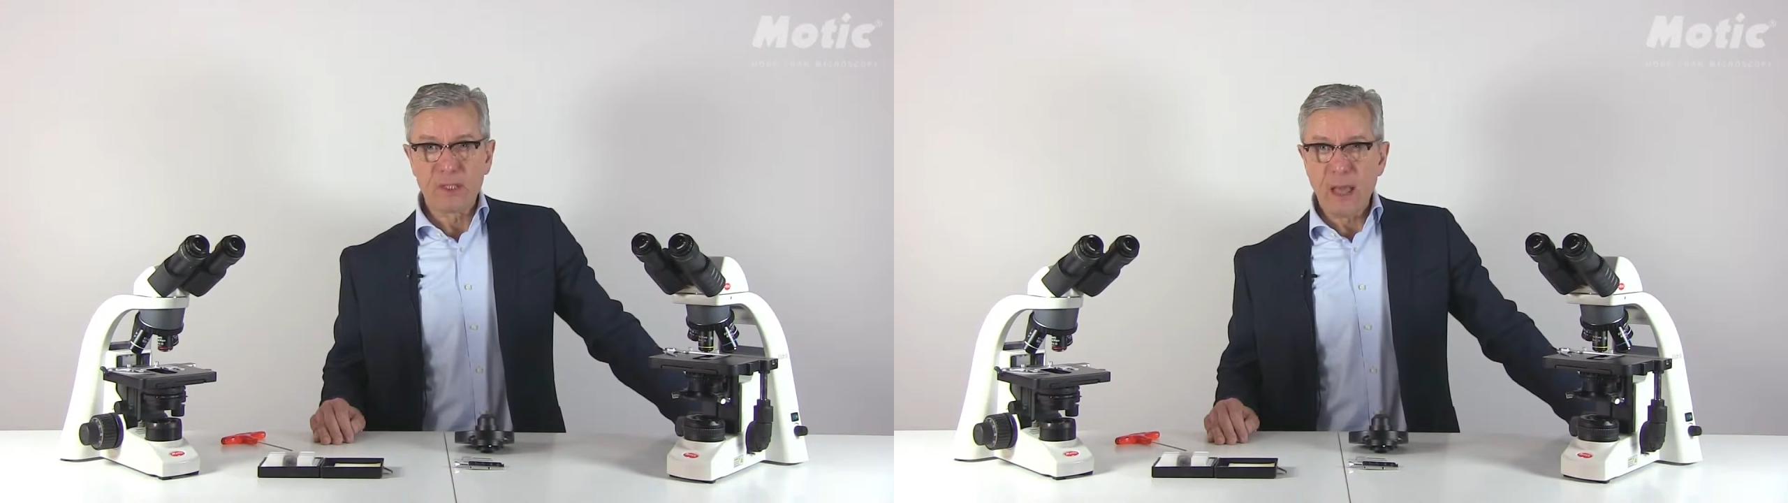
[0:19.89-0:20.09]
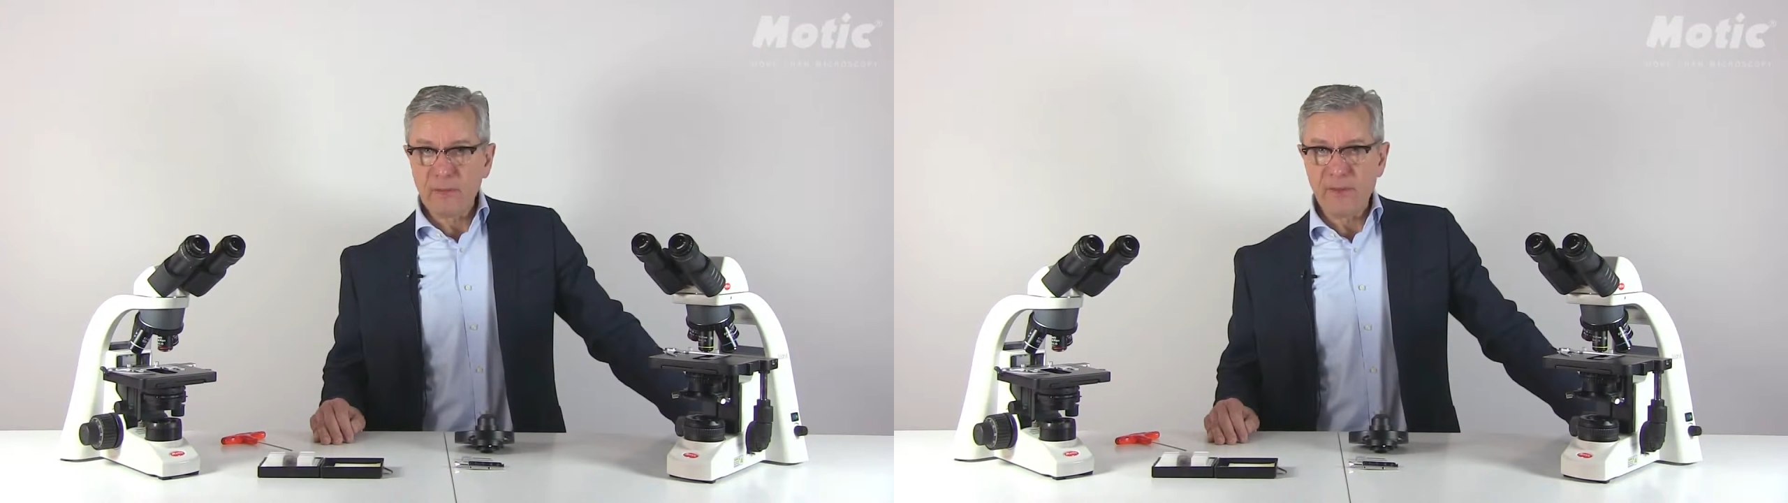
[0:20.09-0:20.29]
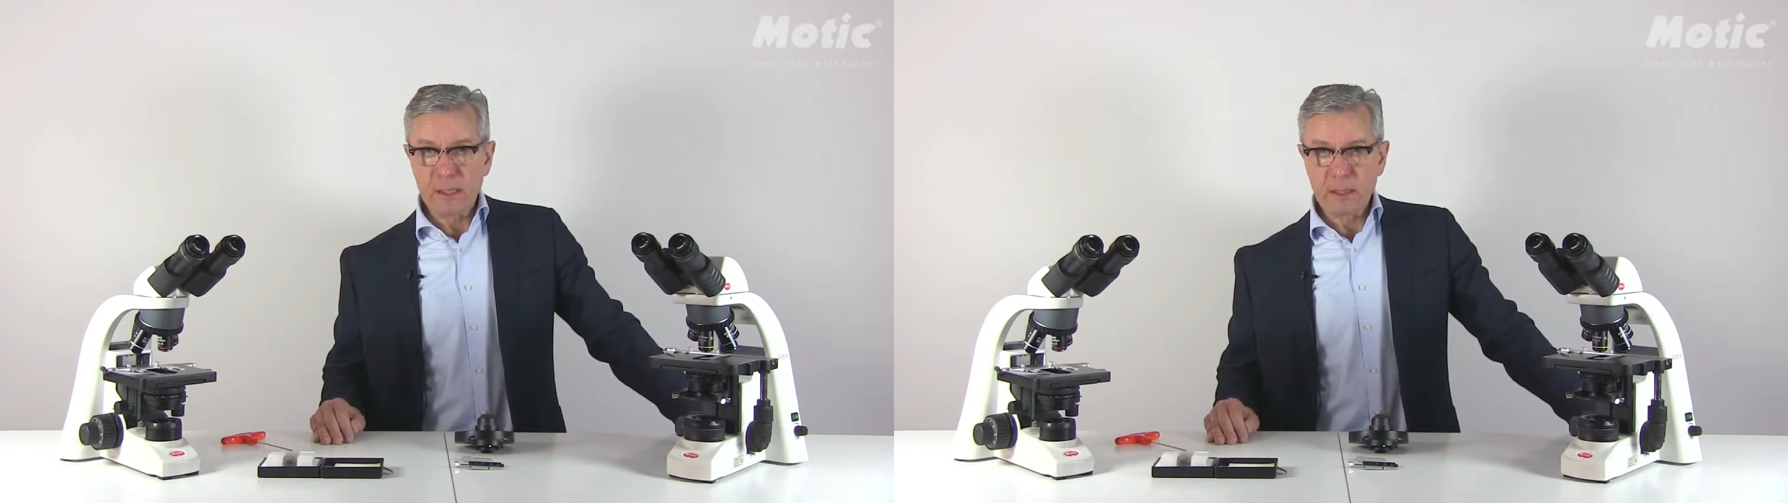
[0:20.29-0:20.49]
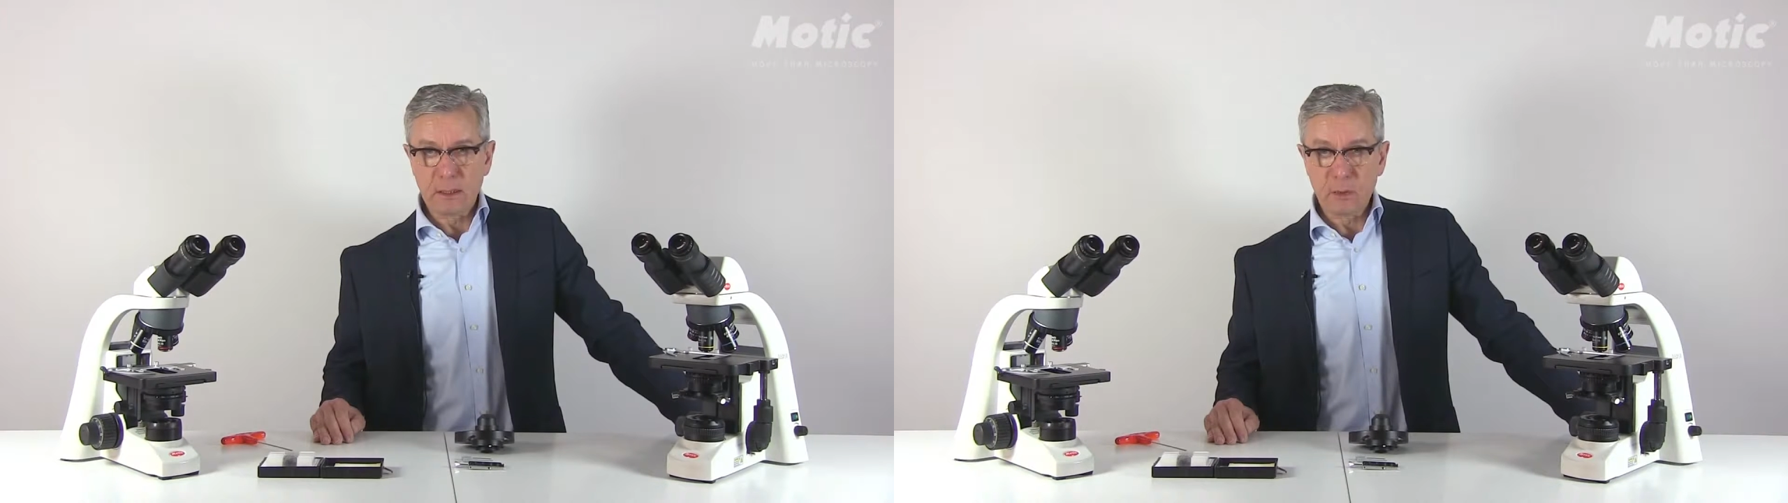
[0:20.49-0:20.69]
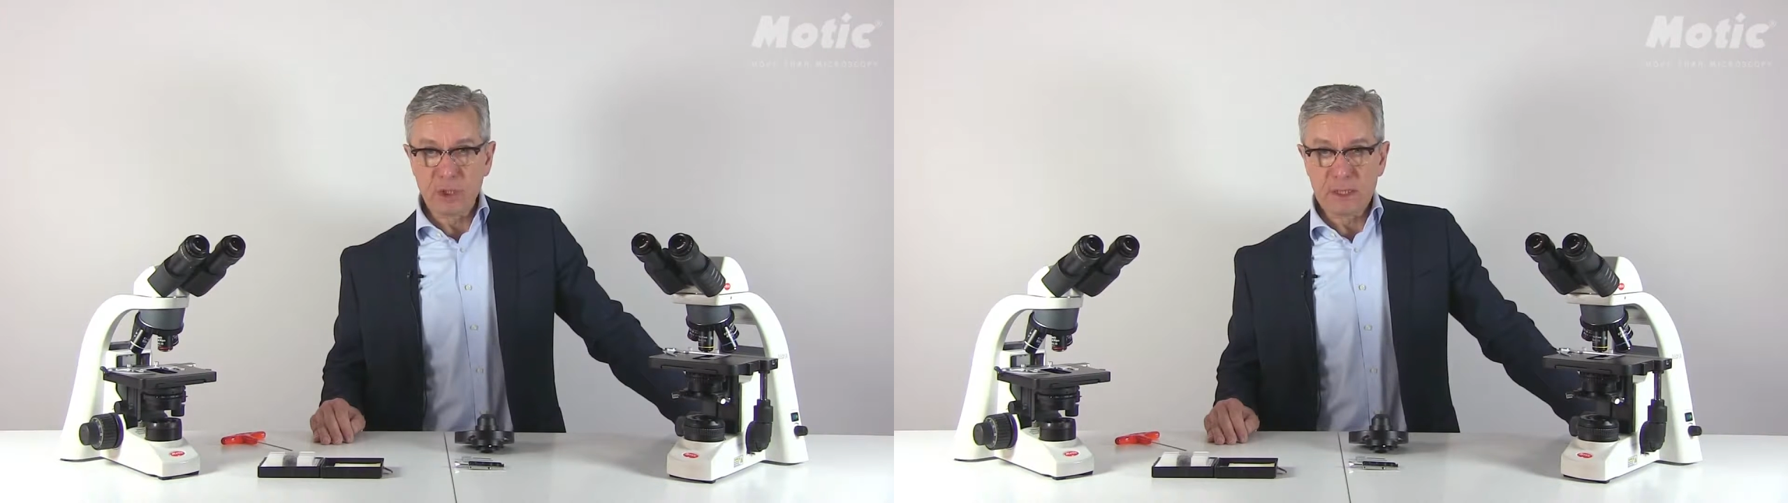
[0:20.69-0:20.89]
dark-field
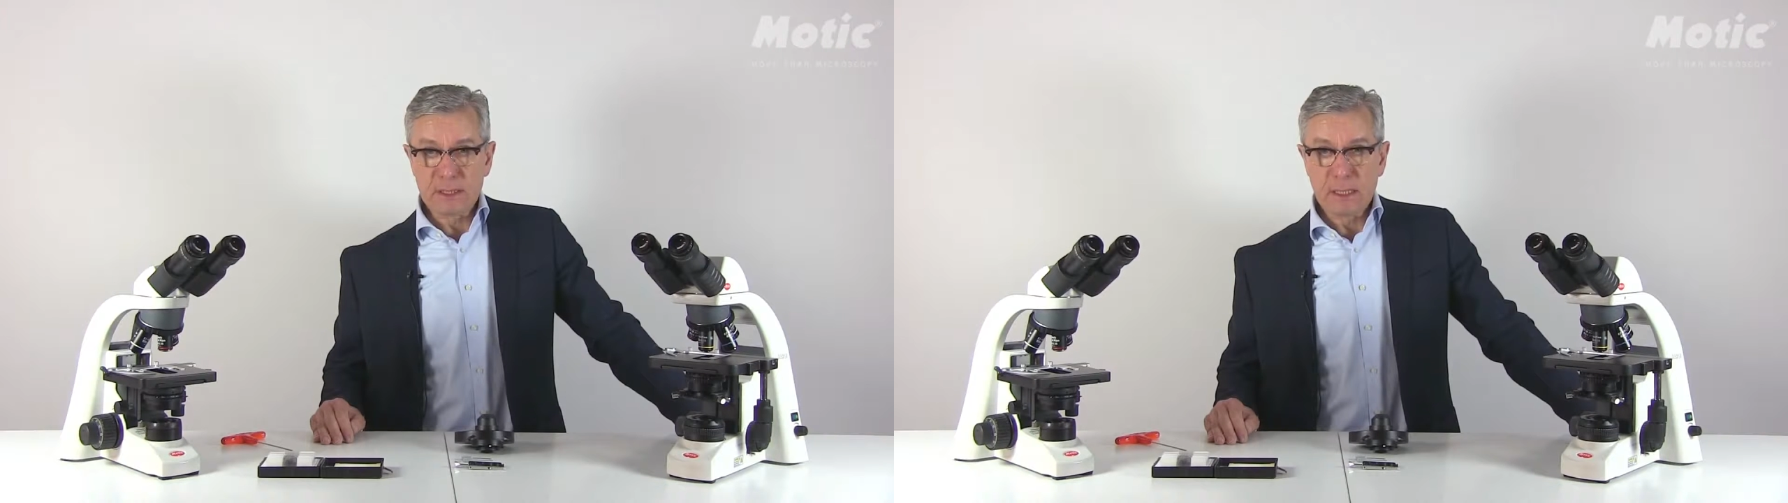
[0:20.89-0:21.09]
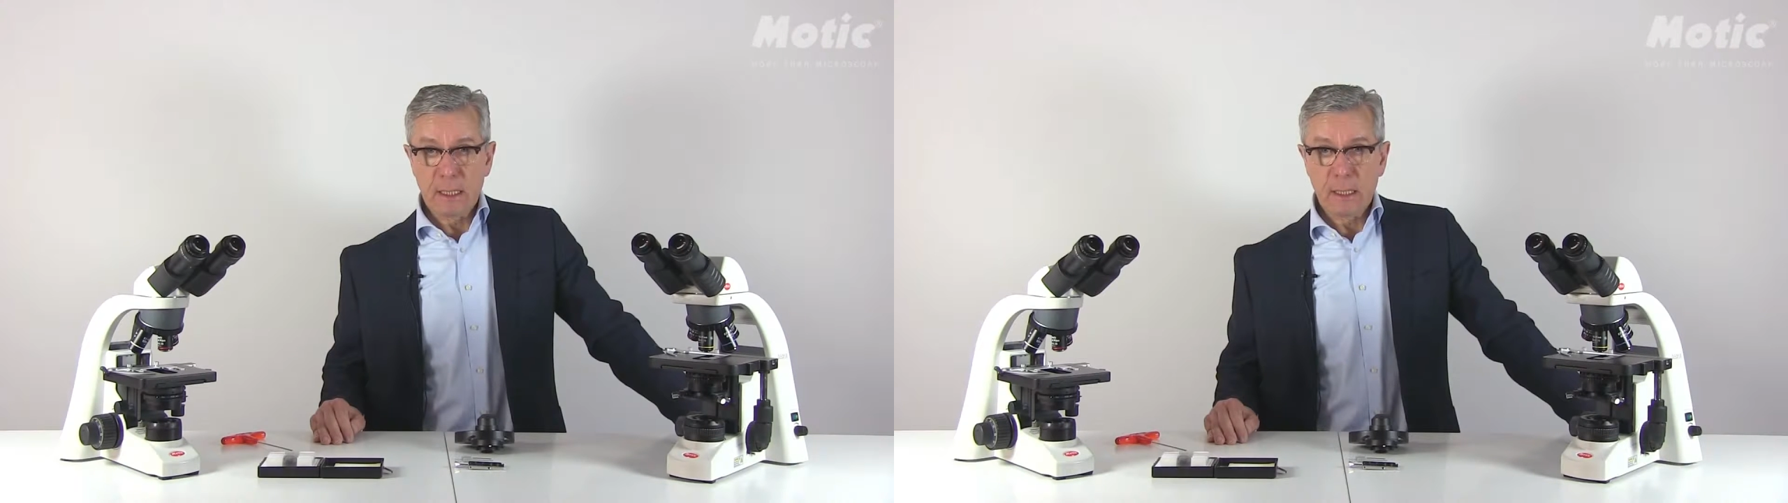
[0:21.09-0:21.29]
solutions